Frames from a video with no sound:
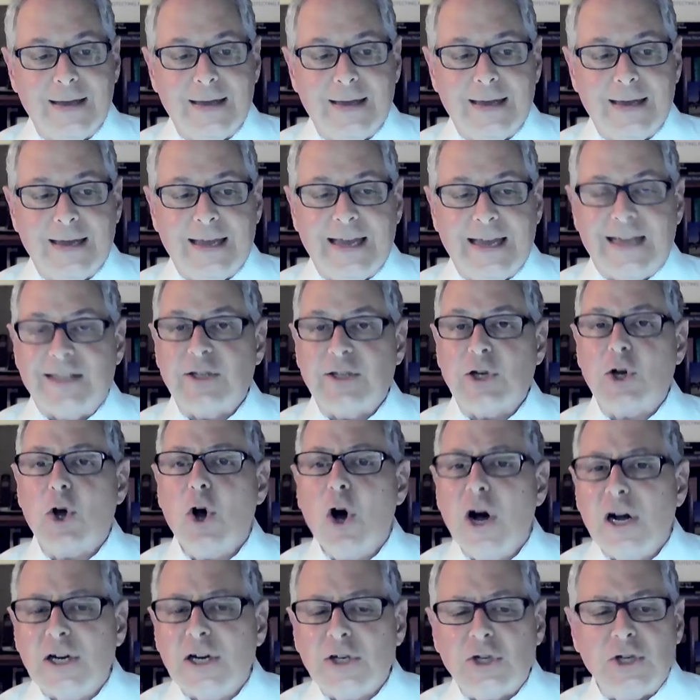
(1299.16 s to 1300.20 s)
It's a
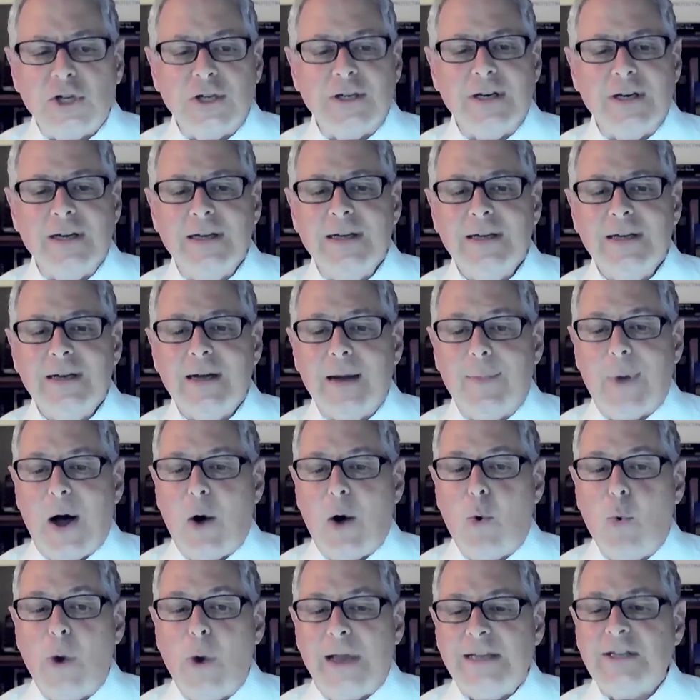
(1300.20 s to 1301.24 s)
caution
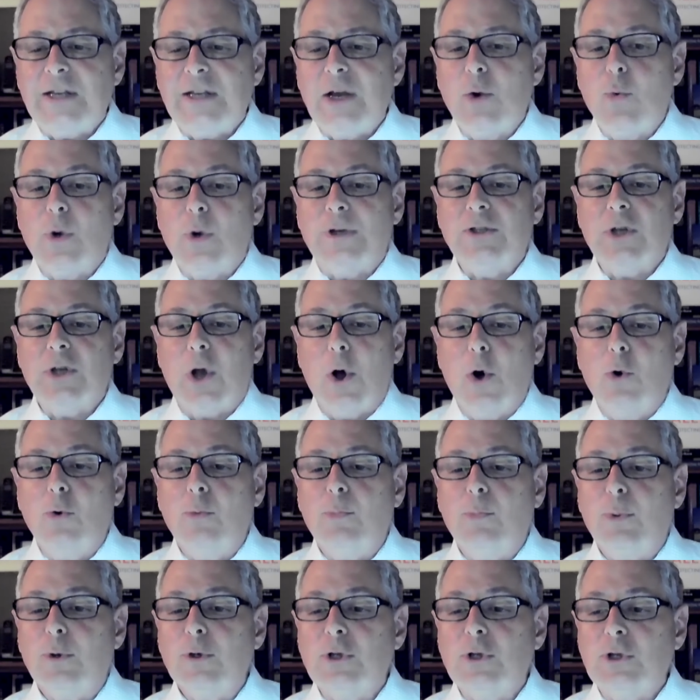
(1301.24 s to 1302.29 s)
about wasting one's own
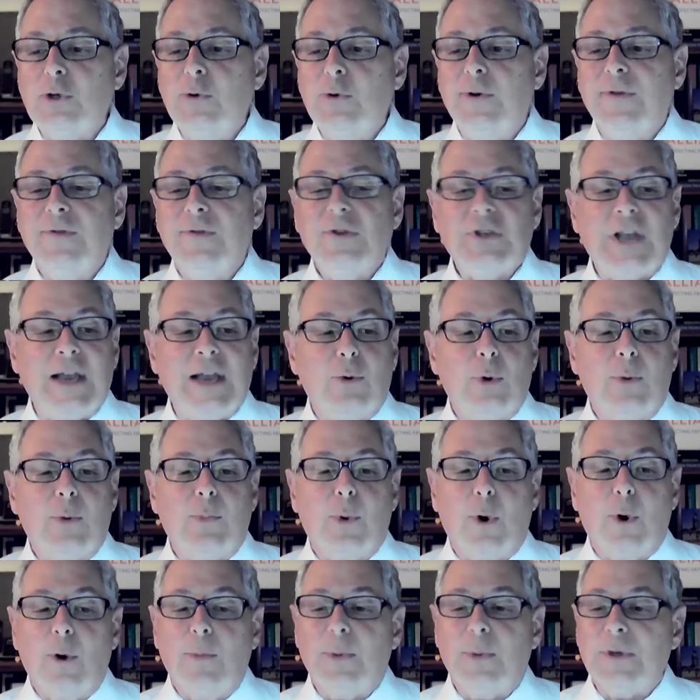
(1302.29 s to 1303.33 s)
pursuit of sacred
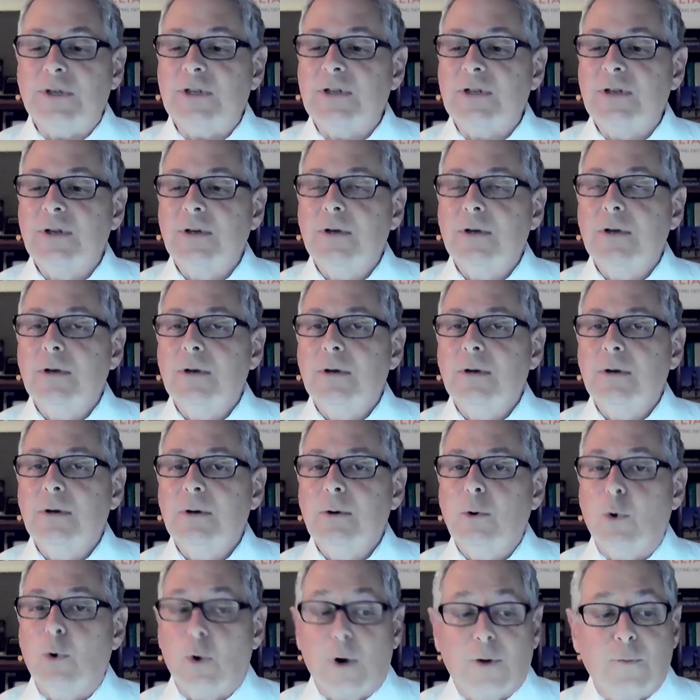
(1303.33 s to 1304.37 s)
purpose
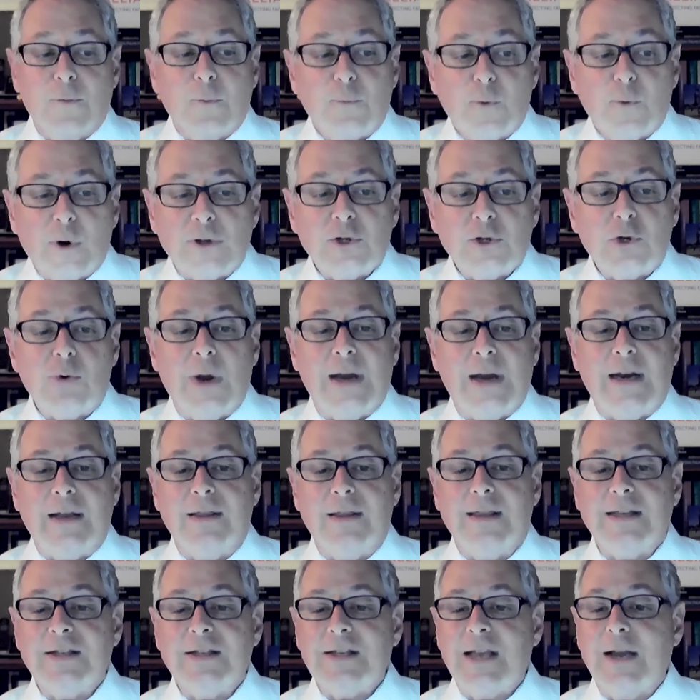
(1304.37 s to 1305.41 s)
or of frustrating
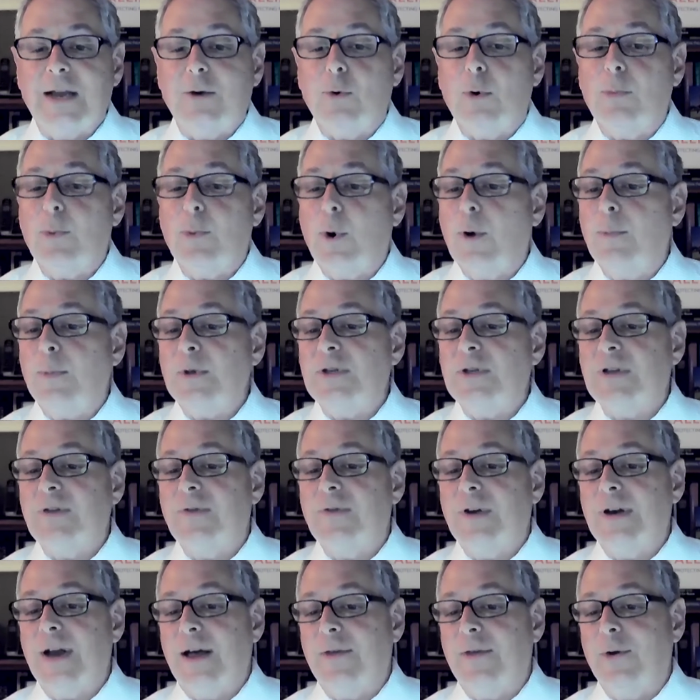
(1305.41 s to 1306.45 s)
the sacred purpose of
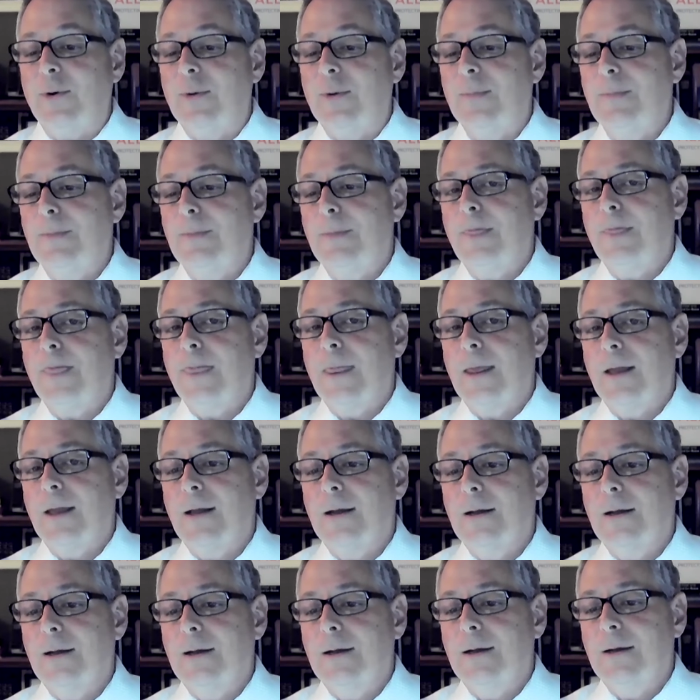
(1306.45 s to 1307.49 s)
another.
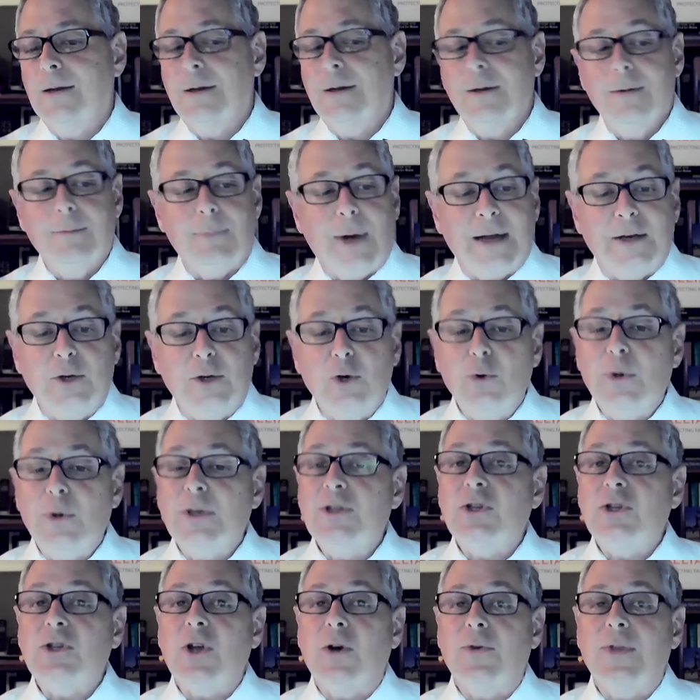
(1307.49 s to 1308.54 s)
By doing
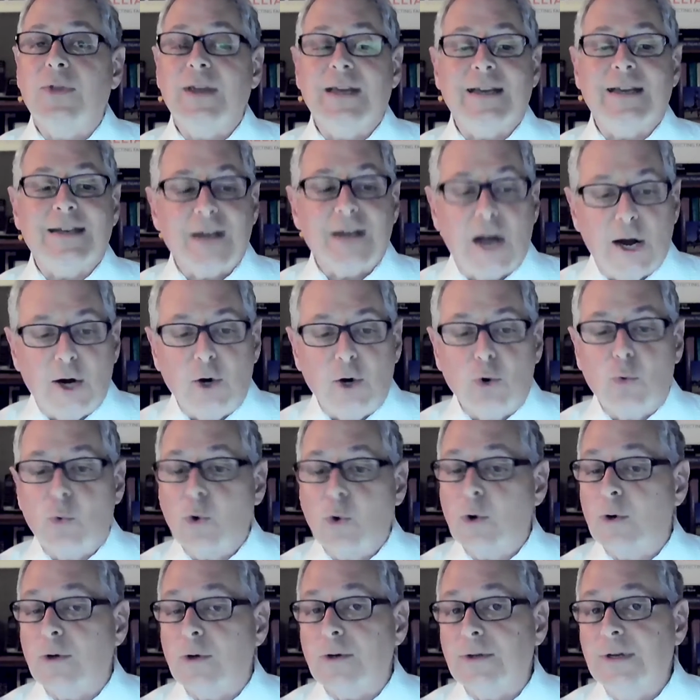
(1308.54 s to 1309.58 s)
so, the entire
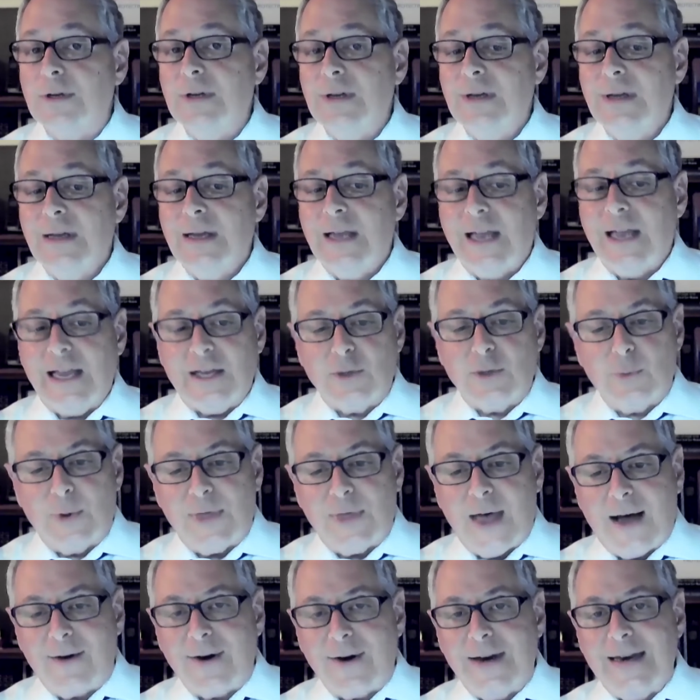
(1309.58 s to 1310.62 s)
world is
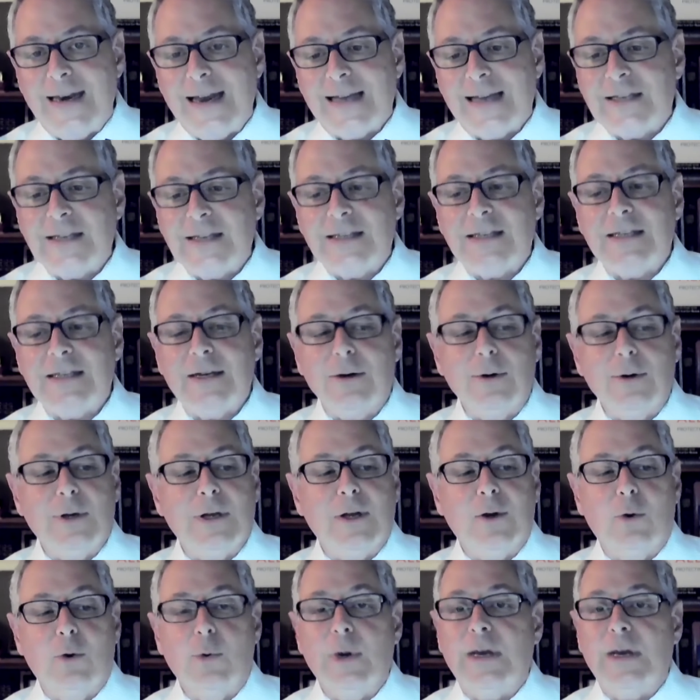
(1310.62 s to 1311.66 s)
without a necessary
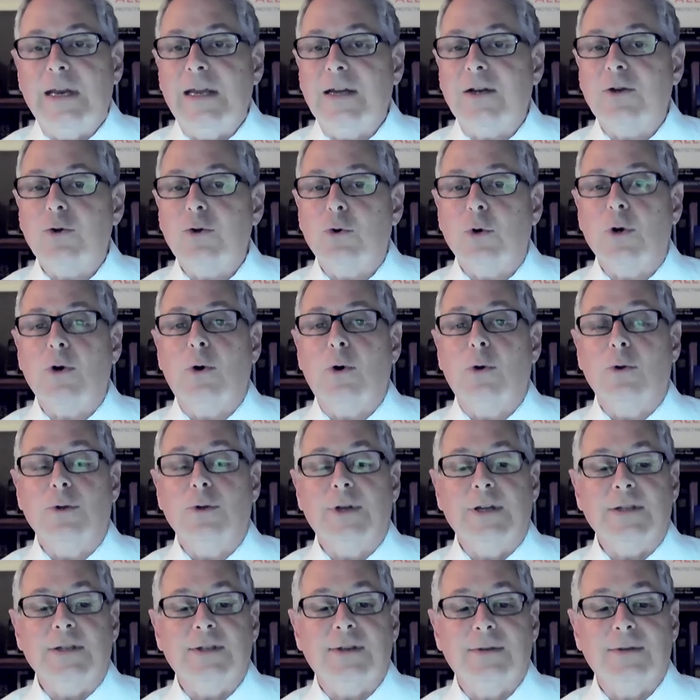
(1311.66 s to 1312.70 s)
ingredient toward
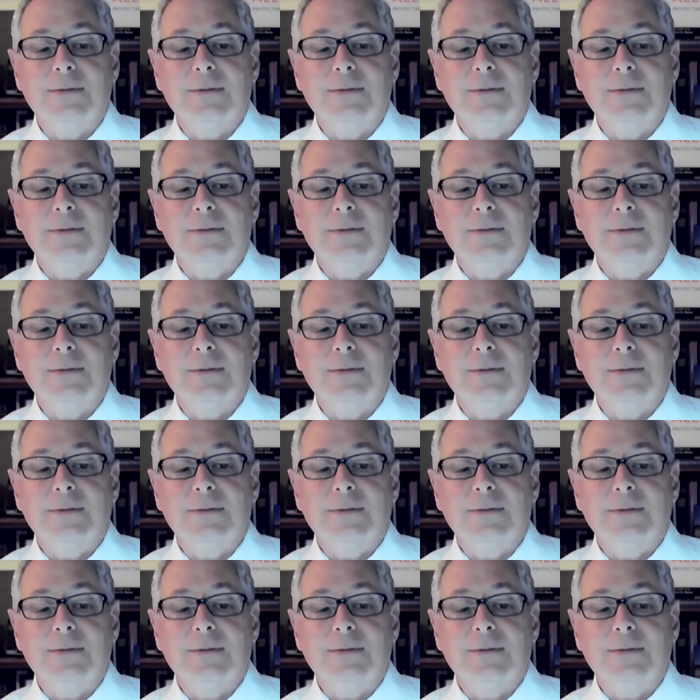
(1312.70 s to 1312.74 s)
wholeness.